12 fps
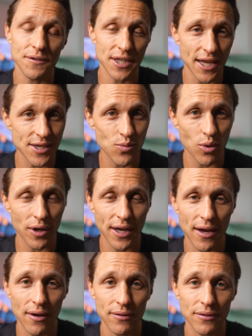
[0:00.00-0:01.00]
today's
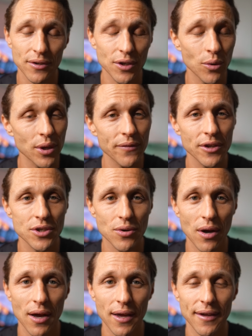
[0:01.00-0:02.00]
workout, go give it a
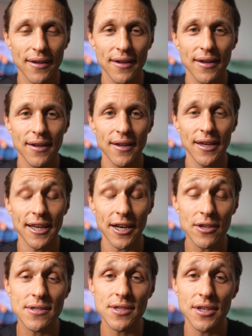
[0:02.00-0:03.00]
try, and
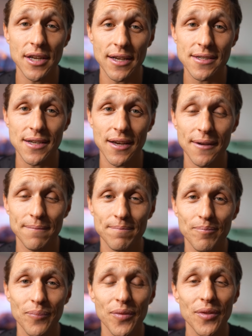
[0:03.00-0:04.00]
I'll see you next time.
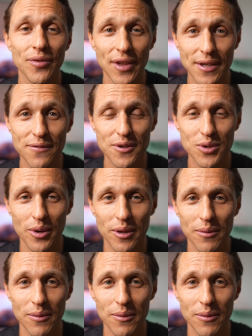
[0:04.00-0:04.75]
Thanks for joining